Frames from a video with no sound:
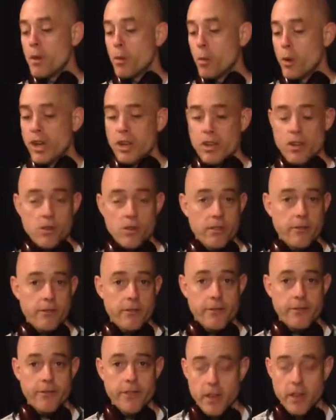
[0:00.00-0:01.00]
We can use it
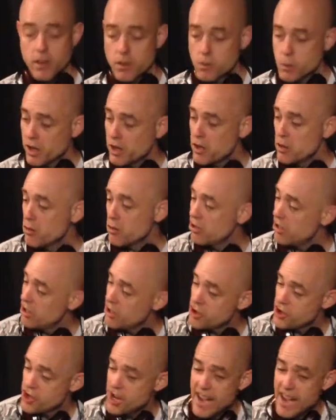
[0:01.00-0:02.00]
for fills. We can use it
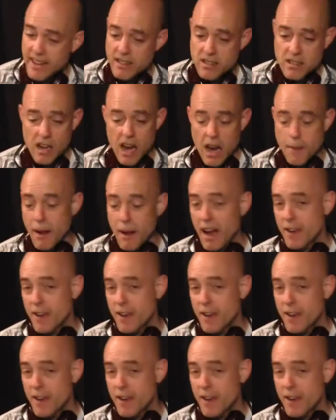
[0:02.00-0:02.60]
in jazz time.